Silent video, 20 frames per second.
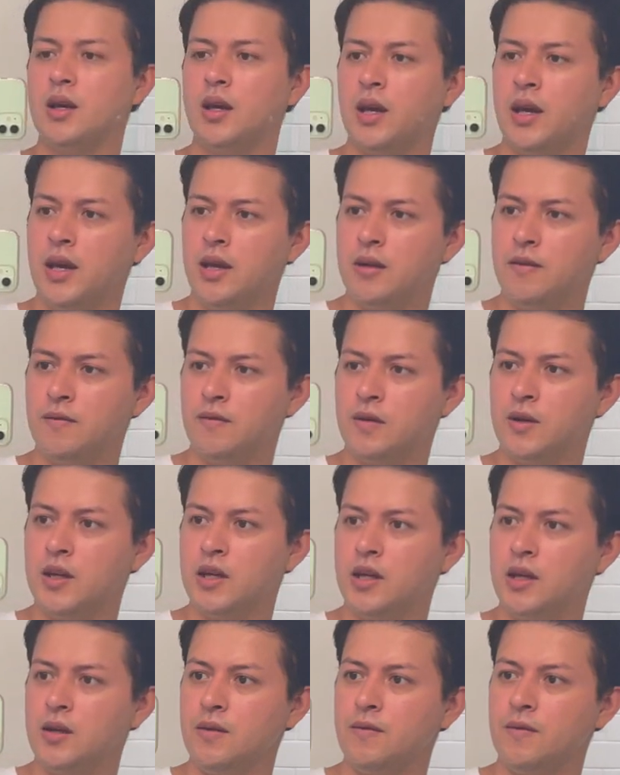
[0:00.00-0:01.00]

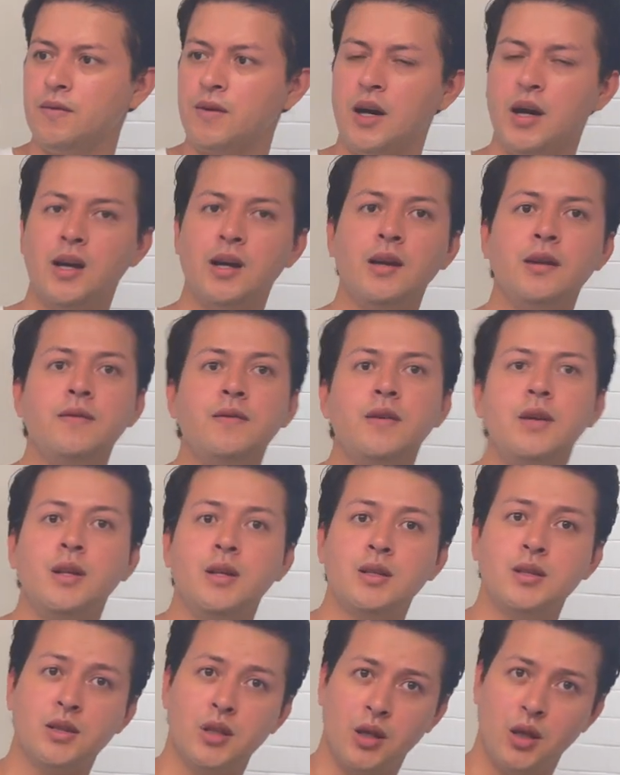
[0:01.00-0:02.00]
8:45.
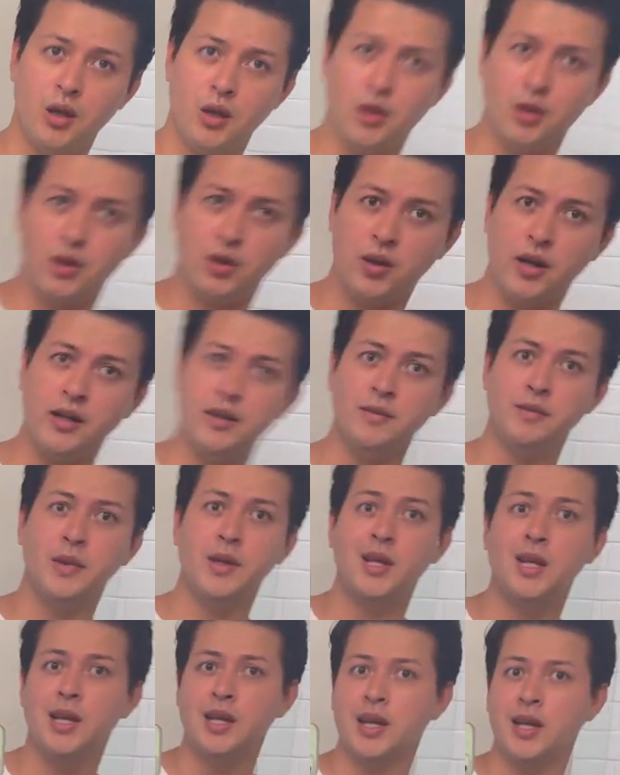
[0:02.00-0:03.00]
So I
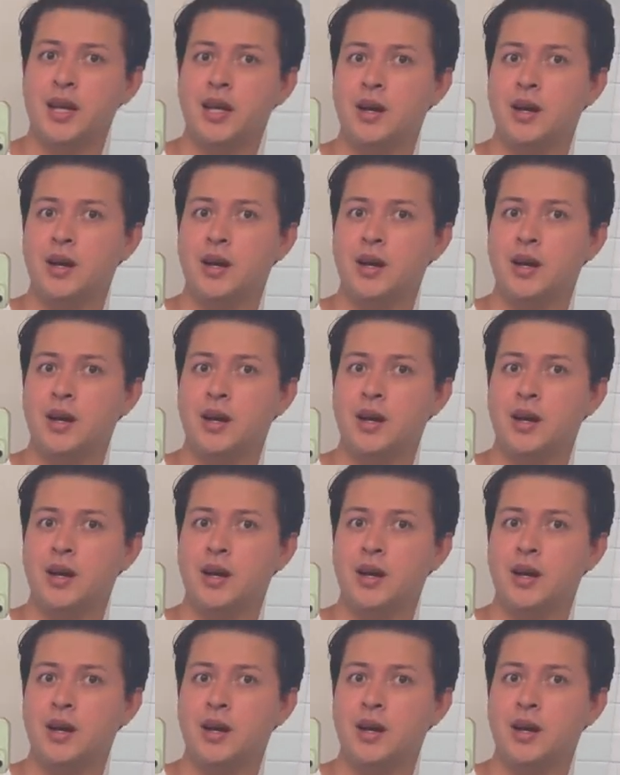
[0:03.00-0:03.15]
spent like an